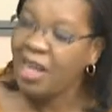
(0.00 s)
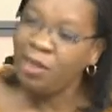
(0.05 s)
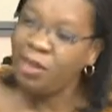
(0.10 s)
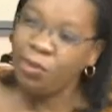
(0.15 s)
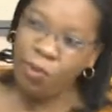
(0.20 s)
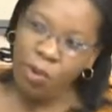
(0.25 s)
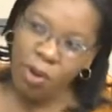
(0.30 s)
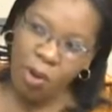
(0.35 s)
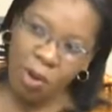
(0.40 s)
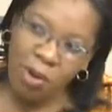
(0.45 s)

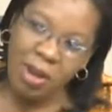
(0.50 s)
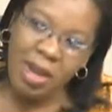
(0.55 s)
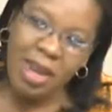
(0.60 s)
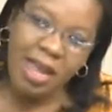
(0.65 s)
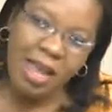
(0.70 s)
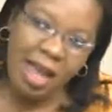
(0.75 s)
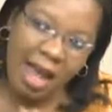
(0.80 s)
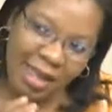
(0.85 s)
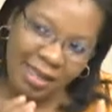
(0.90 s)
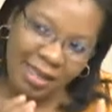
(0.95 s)
We
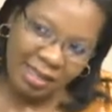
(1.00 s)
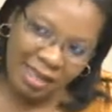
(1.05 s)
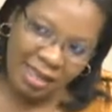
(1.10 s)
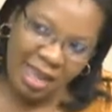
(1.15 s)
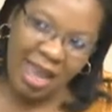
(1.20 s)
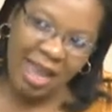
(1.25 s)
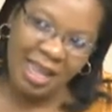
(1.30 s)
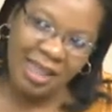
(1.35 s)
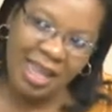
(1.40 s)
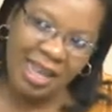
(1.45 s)
only are
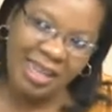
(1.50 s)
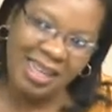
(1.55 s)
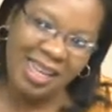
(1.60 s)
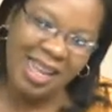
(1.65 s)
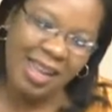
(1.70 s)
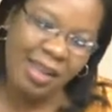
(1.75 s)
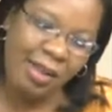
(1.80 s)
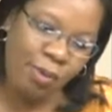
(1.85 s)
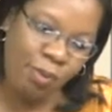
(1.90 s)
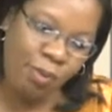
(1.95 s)
saying that
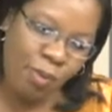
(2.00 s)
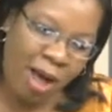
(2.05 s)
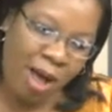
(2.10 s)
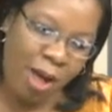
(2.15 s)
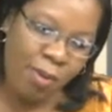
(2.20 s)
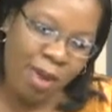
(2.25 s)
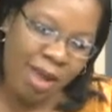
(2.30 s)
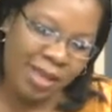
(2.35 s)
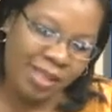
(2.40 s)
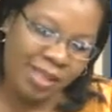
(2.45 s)

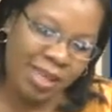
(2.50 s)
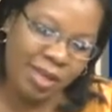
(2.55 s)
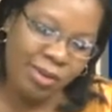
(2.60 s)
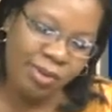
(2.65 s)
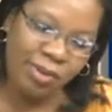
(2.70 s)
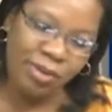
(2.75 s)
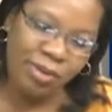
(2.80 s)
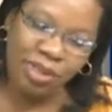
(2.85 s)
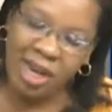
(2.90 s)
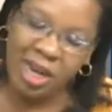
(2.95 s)
while we are seeing
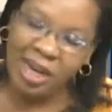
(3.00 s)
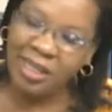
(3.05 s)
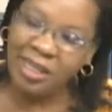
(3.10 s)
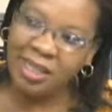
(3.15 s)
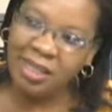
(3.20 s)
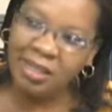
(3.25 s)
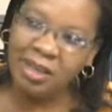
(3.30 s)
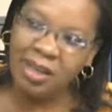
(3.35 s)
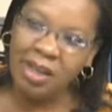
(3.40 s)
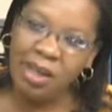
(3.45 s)
those
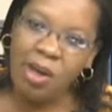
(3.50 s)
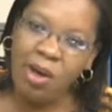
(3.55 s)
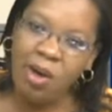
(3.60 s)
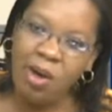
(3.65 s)
changes or